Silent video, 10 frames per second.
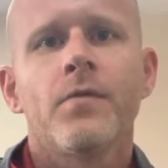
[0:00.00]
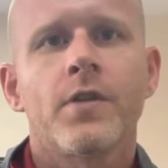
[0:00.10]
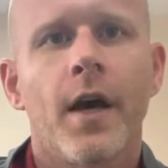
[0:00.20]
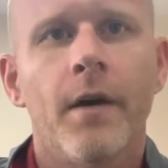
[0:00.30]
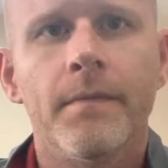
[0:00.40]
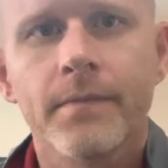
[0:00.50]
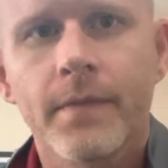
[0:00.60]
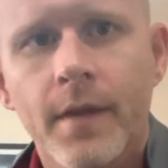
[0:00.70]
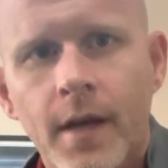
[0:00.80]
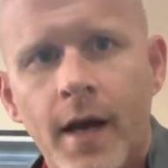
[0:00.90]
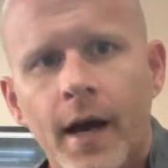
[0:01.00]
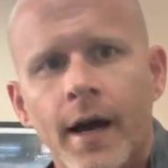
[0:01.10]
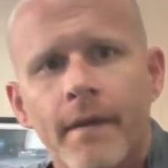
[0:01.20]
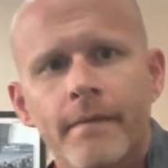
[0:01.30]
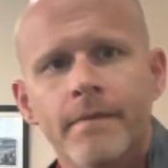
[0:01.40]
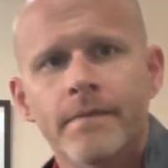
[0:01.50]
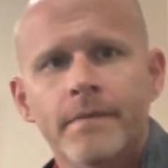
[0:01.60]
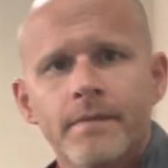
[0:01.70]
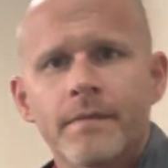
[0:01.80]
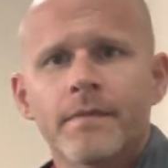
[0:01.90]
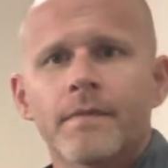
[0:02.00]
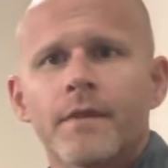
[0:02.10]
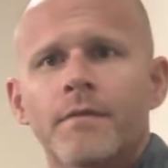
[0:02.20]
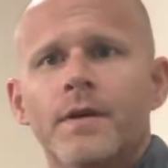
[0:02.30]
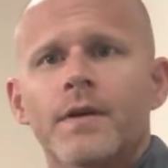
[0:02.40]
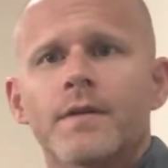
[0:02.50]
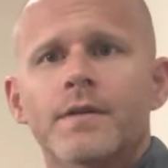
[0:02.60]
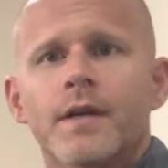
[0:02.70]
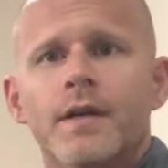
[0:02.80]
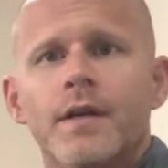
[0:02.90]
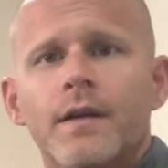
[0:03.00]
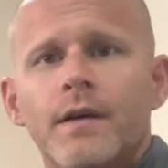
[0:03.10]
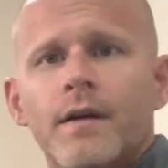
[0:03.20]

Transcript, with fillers: So everybody knows I did here.